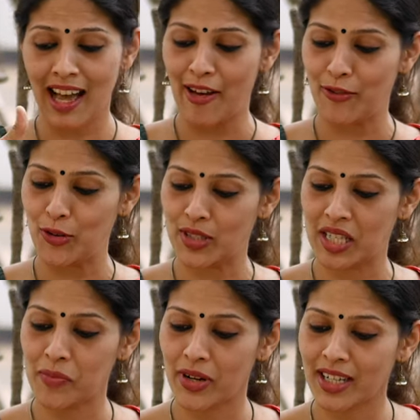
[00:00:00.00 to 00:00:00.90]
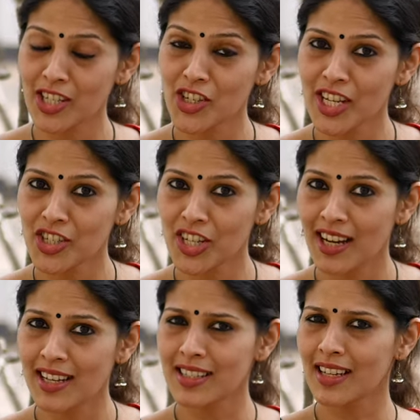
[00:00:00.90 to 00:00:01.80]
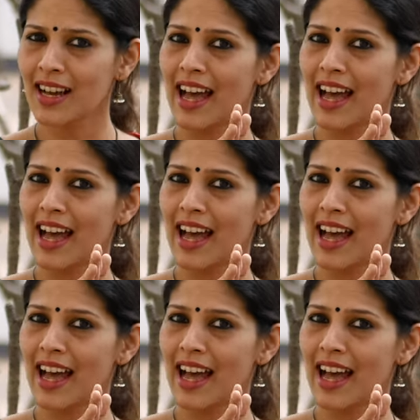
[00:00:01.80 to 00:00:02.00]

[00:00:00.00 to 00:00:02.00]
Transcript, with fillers: I've used the Mrigashirsha Hasta